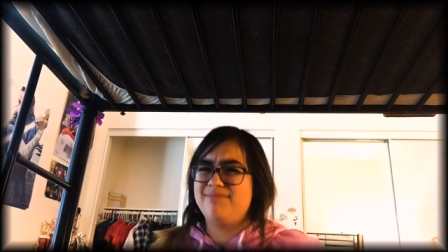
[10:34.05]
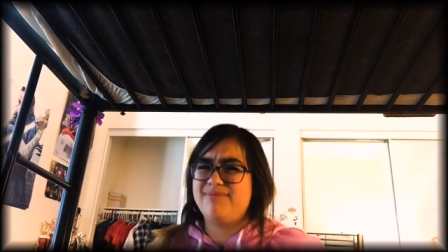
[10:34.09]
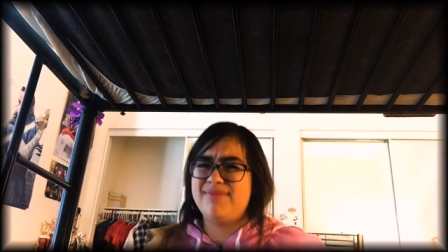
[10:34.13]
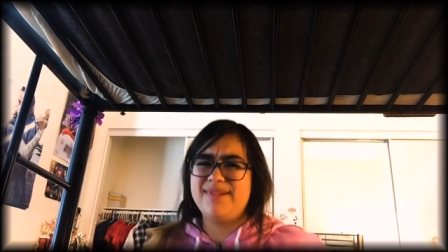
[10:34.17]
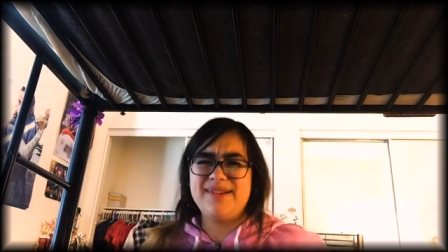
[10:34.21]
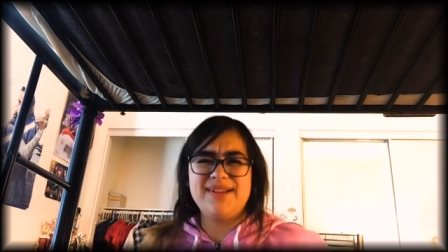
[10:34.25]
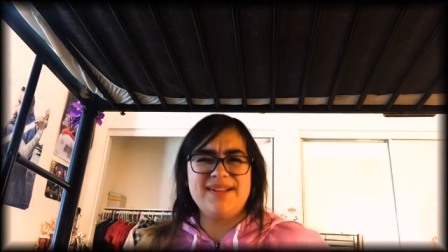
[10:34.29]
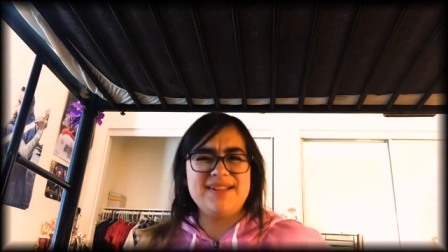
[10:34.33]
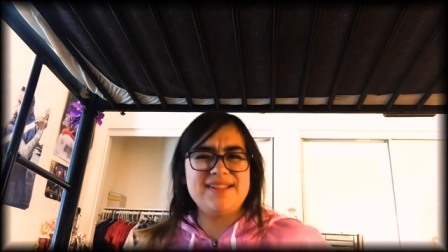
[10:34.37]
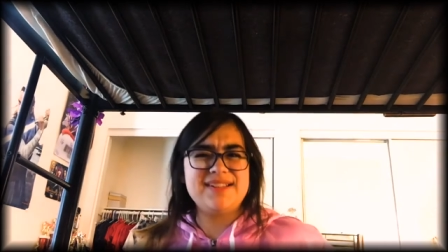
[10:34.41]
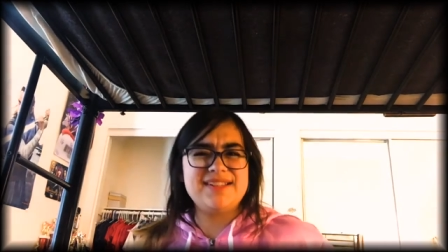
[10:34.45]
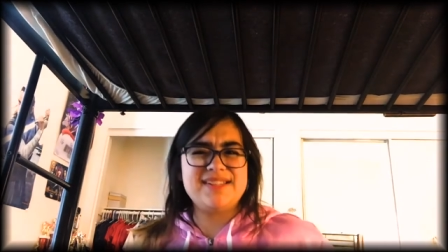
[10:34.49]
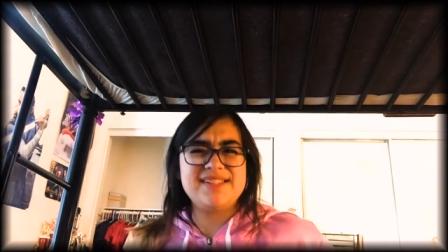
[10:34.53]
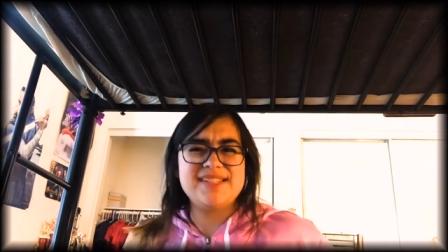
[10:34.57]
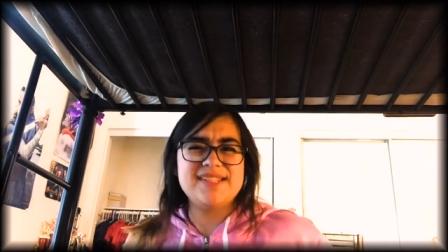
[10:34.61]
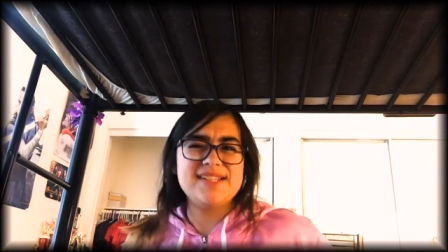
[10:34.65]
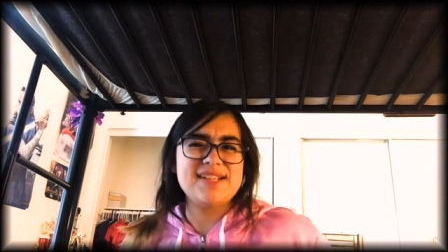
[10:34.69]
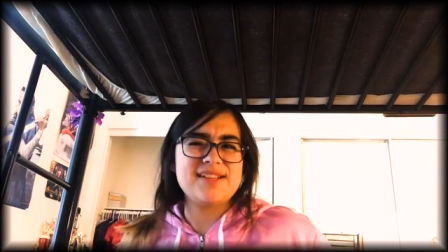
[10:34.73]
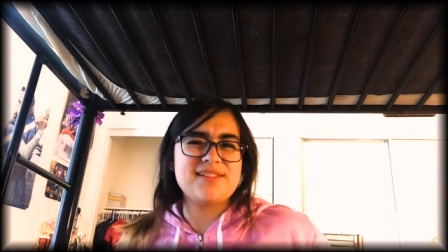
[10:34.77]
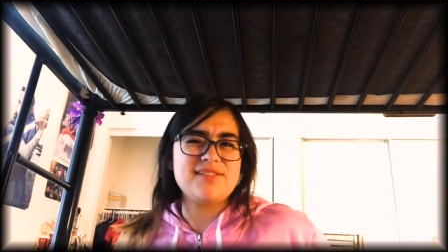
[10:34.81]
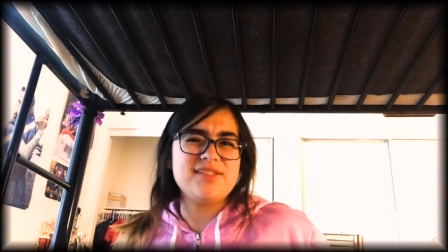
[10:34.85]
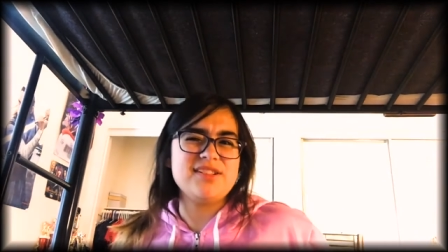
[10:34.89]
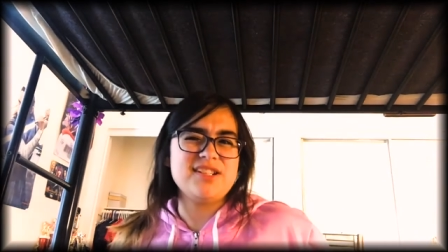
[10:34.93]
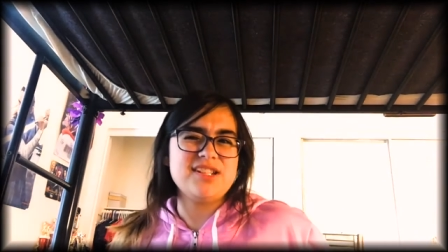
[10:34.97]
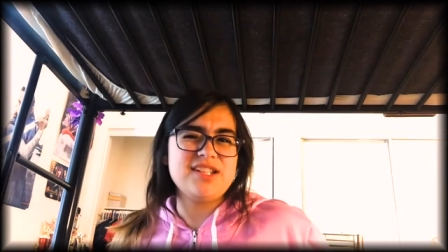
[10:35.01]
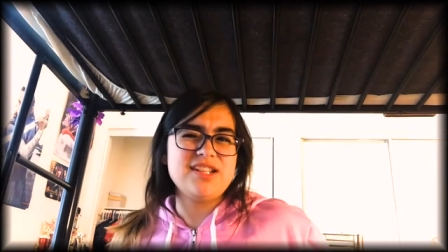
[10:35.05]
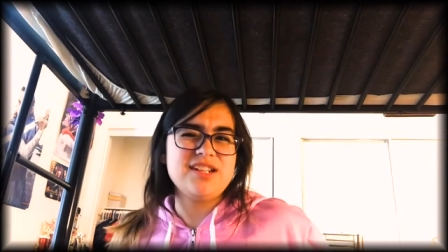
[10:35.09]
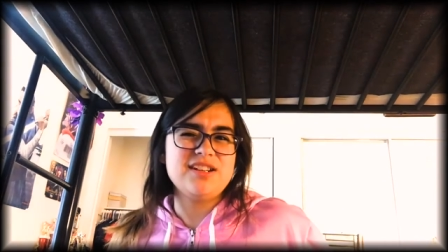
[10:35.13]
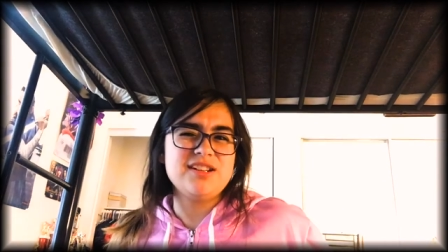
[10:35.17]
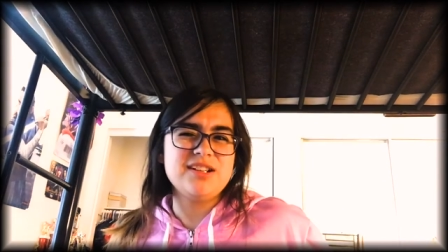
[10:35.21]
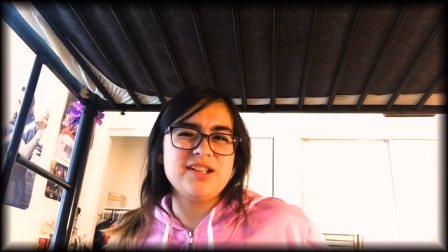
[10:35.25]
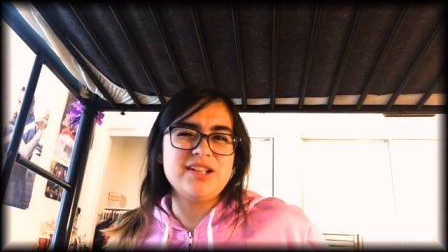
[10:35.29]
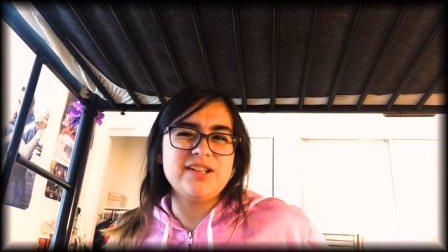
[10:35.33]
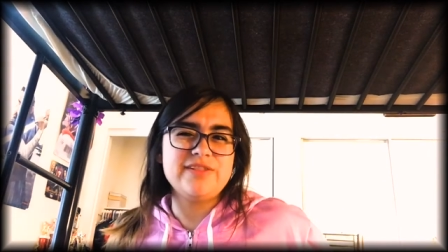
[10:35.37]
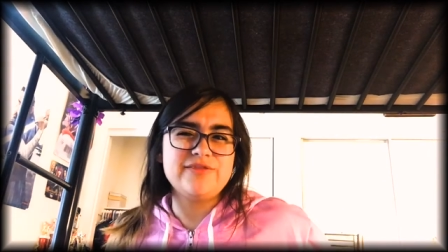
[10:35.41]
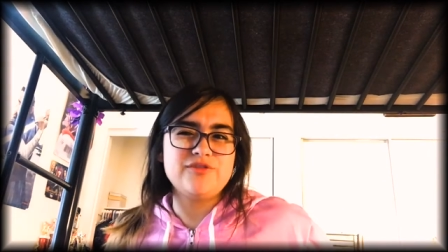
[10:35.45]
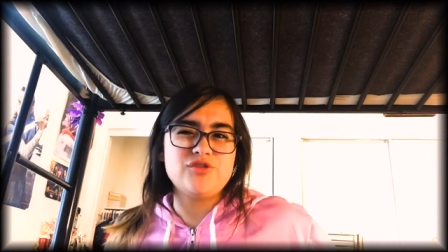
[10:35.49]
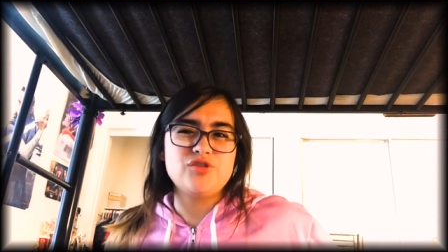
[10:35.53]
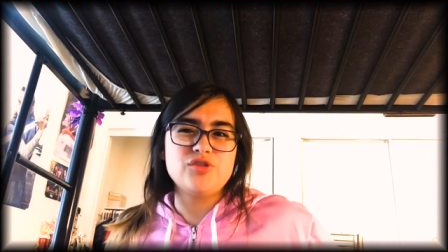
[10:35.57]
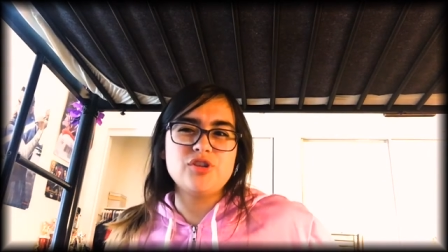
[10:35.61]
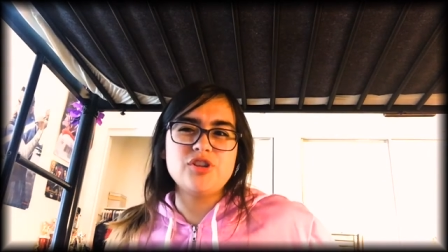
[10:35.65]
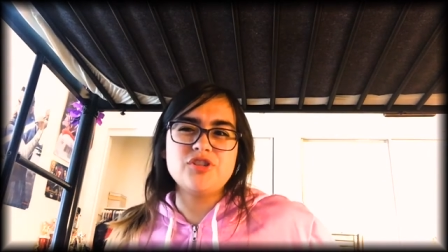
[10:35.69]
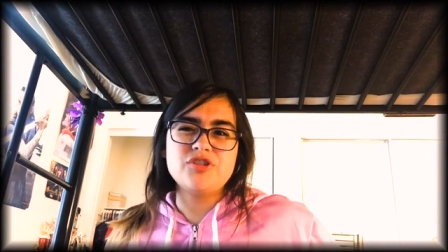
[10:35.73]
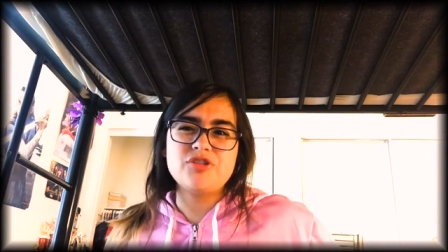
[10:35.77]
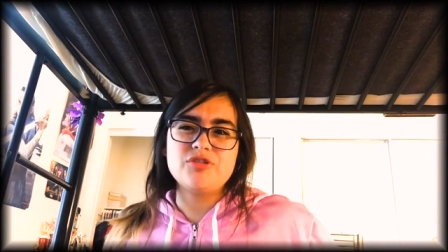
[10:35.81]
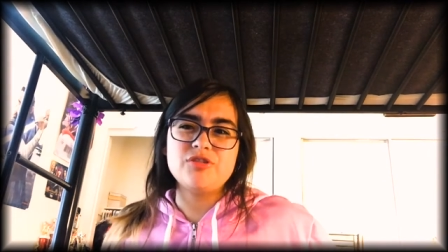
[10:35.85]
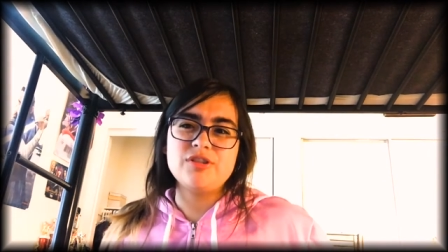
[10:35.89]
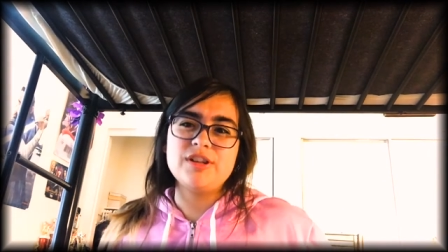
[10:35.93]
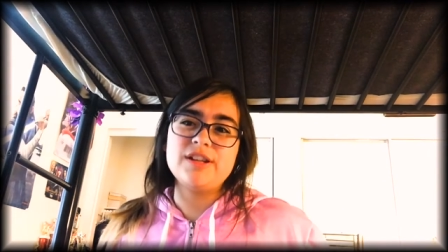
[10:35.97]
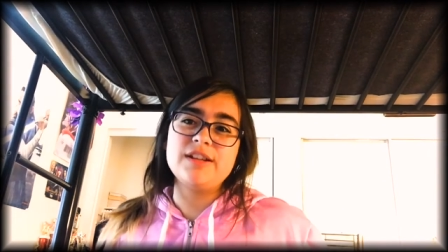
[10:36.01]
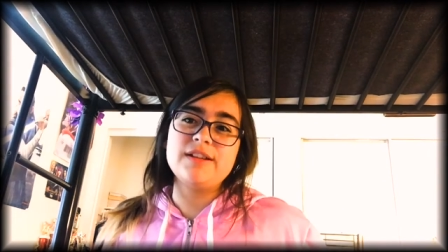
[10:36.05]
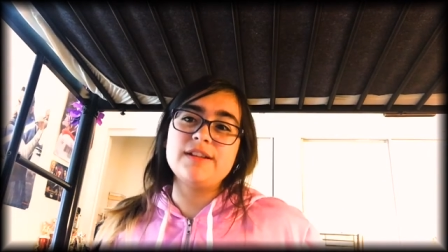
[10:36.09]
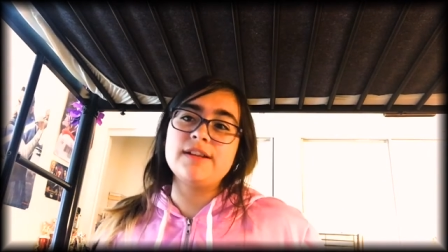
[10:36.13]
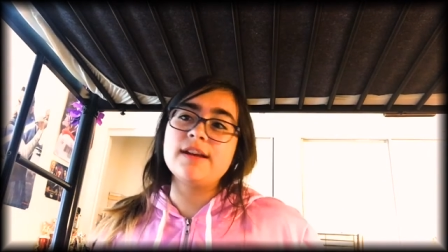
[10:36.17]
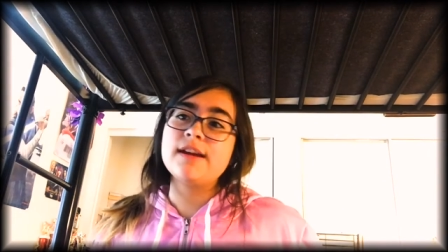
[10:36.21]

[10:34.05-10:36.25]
bad secretary of treasury.